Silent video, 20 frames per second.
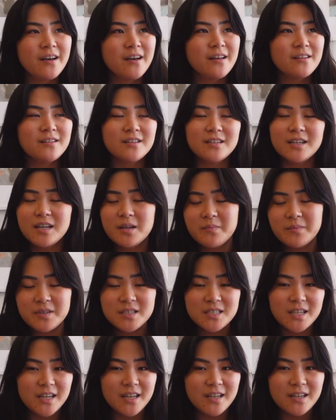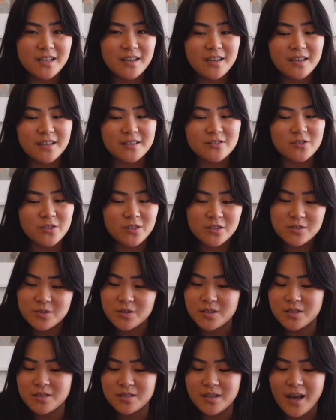The knitting machine is not as
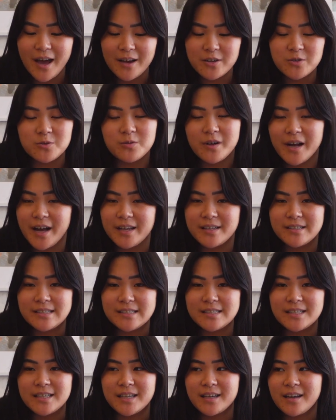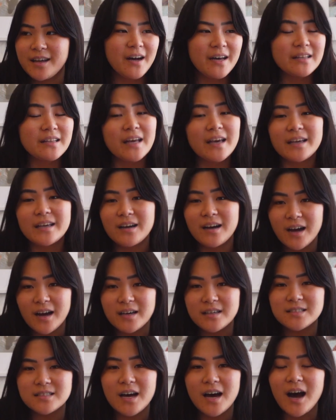good as actual hand knitting. And like,
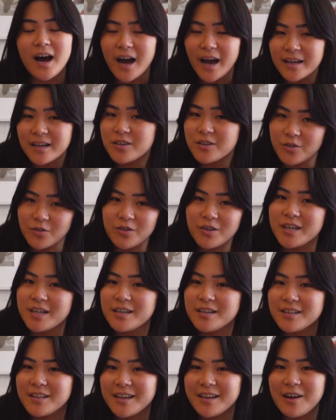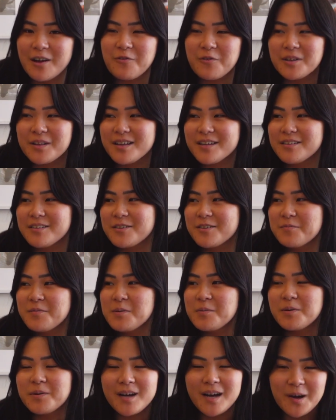guys, I agree. Like, I feel like a lot of
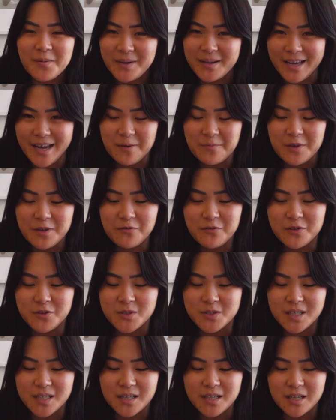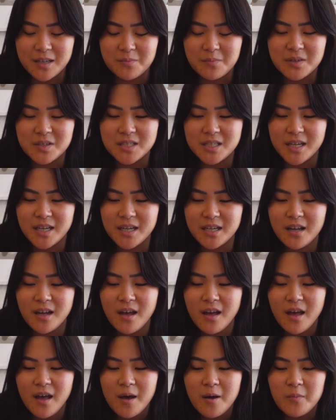people are coming at me for using a knitting machine,
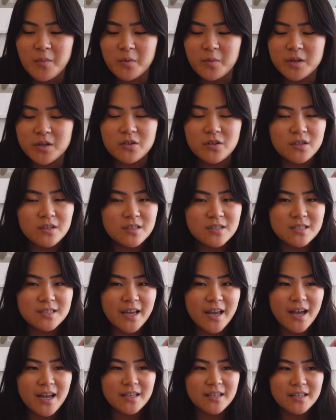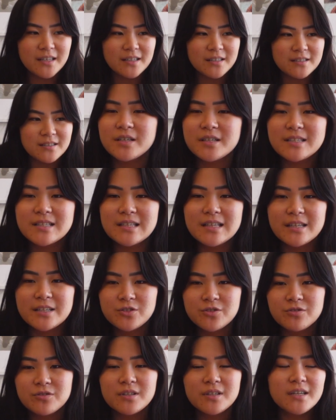but what you don't understand is it's
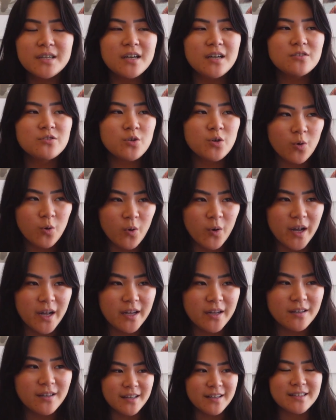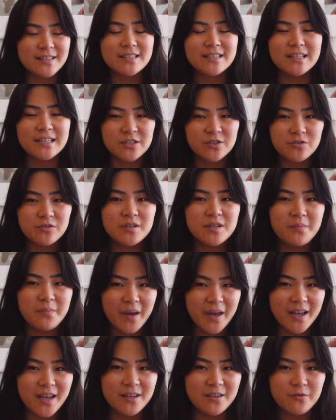literally a toy. Like, it's literally
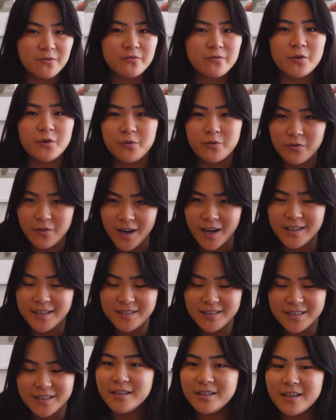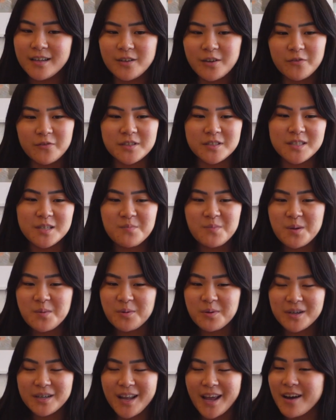made for fun. And obviously
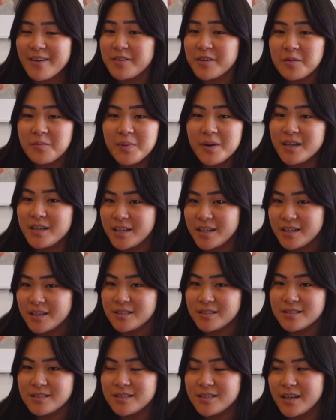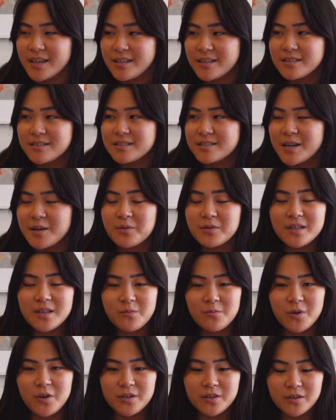people can have their opinions and say what they
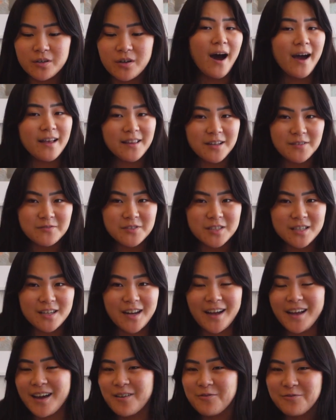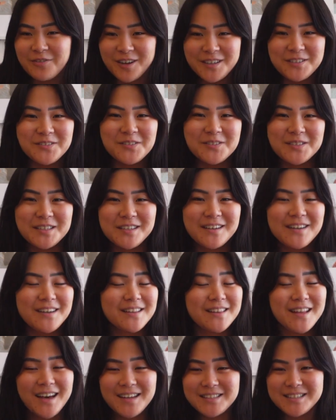want. I loved it. I had fun using it, and
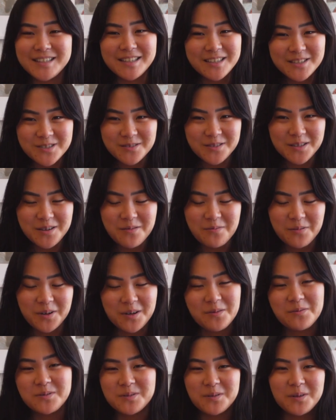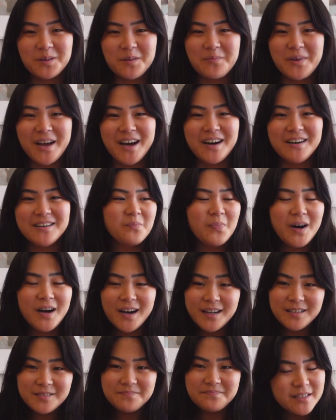that's literally what it was all about.
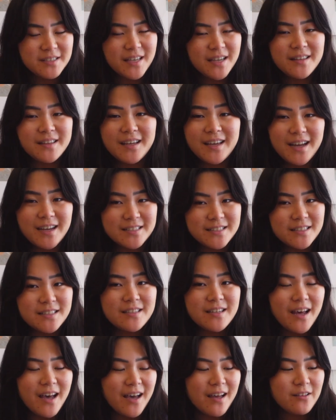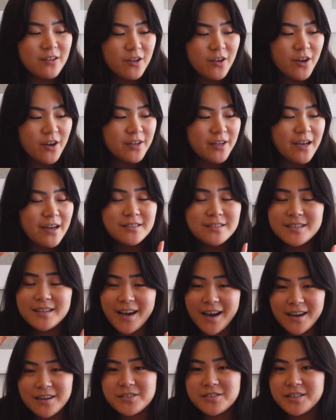But in saying that, I did learn how to
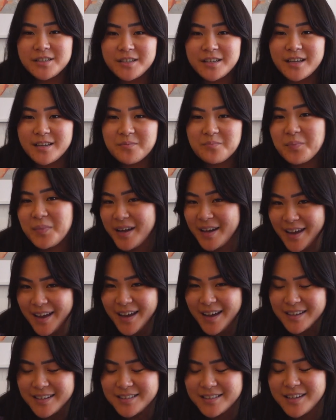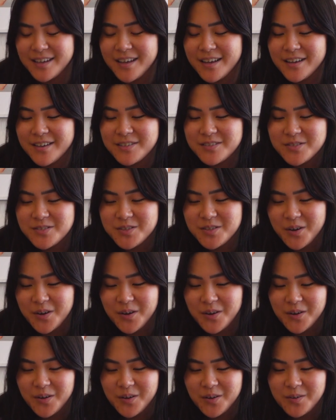actually knit by hand.
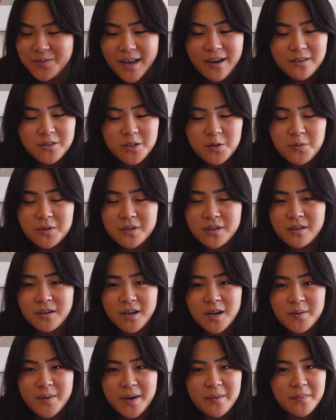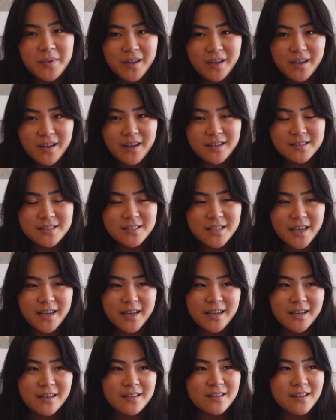So now no one can come at me and
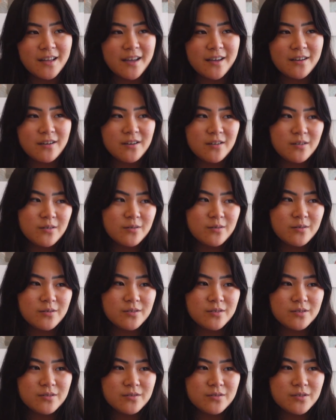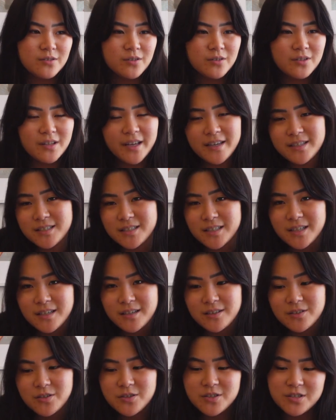say like, oh, you're lazy,
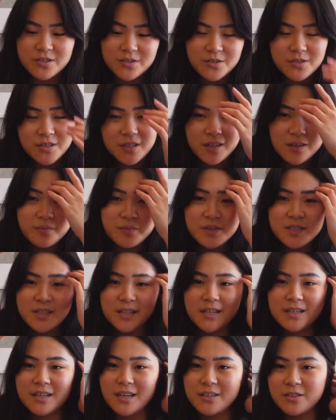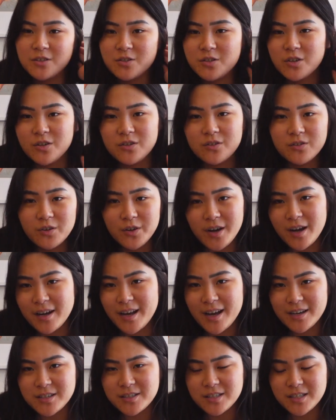you just use a knitting machine and you don't know how to
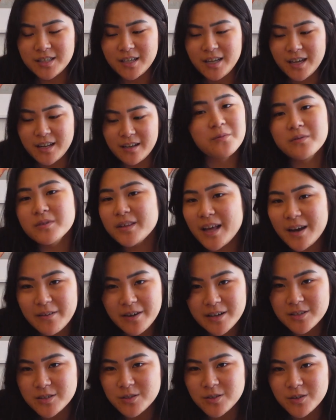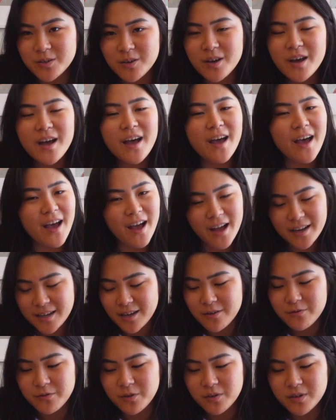actually knit. Well, now I do, and
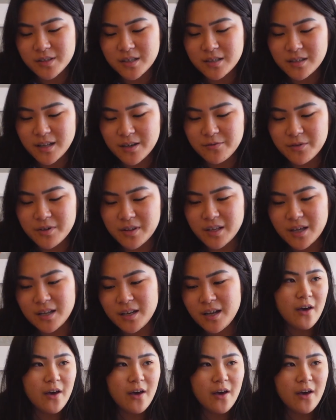I've fallen in love with it.